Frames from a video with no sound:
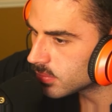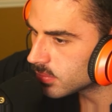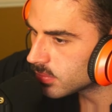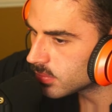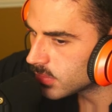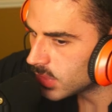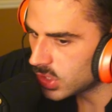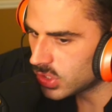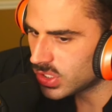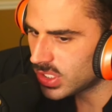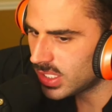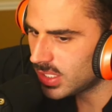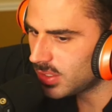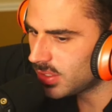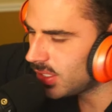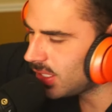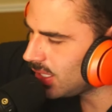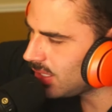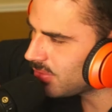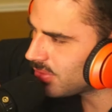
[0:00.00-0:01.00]
You see,
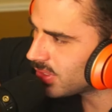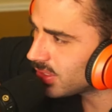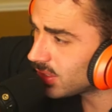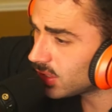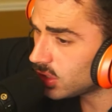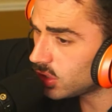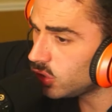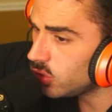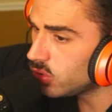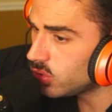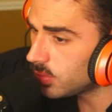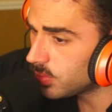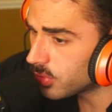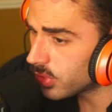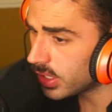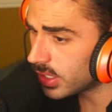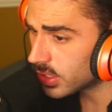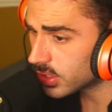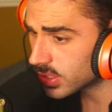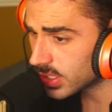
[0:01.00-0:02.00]
even YouTube
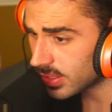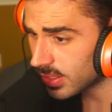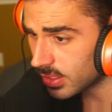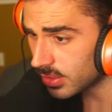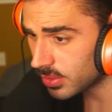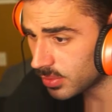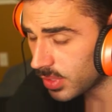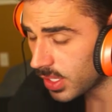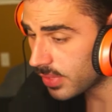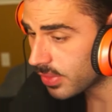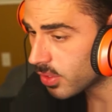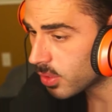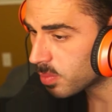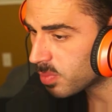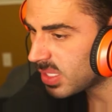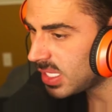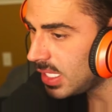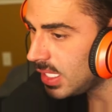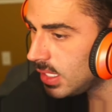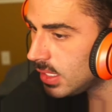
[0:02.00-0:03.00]
creators at the at their
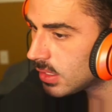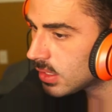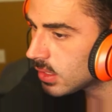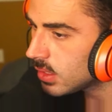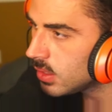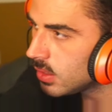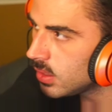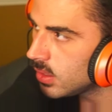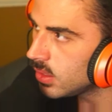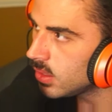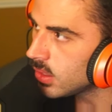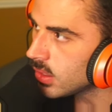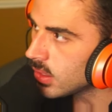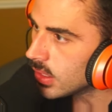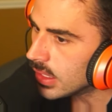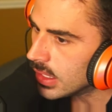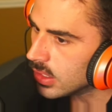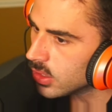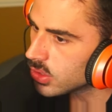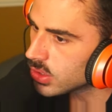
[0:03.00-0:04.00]
peak,
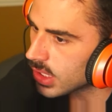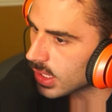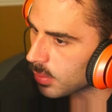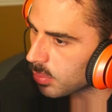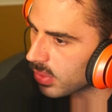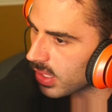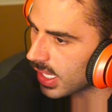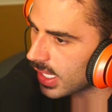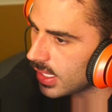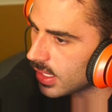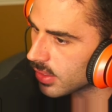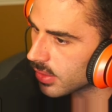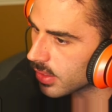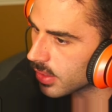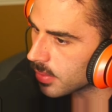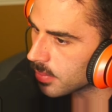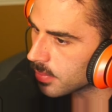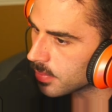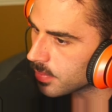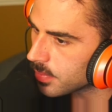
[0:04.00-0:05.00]
it looks like play to
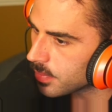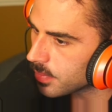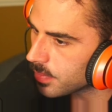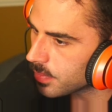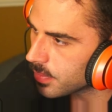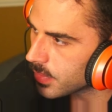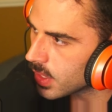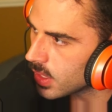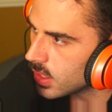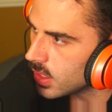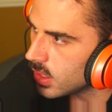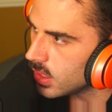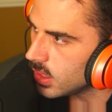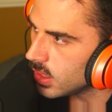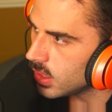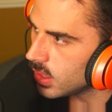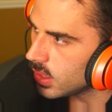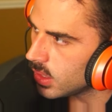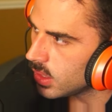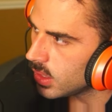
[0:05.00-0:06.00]
them.
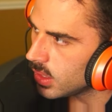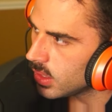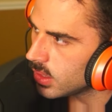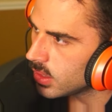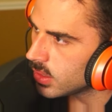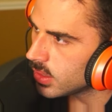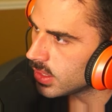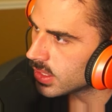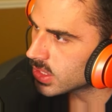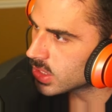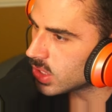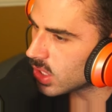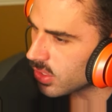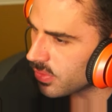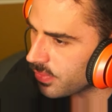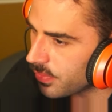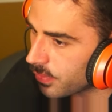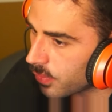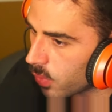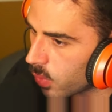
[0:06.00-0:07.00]
It's not
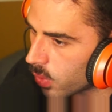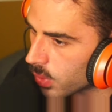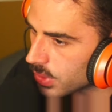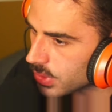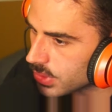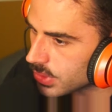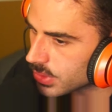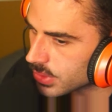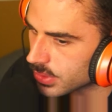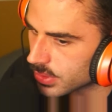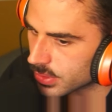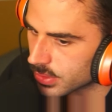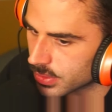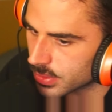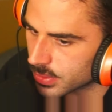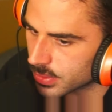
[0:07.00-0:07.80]
forced,